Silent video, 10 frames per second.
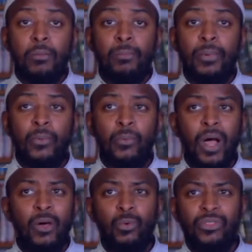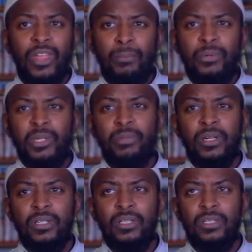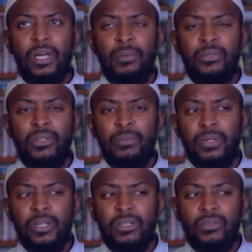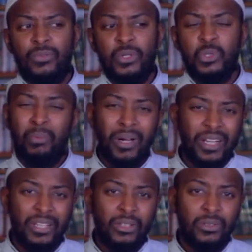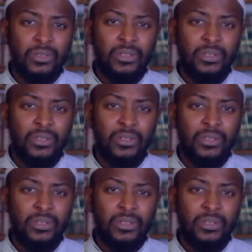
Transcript: But why would that be riba? I mean, riba refers to money, no?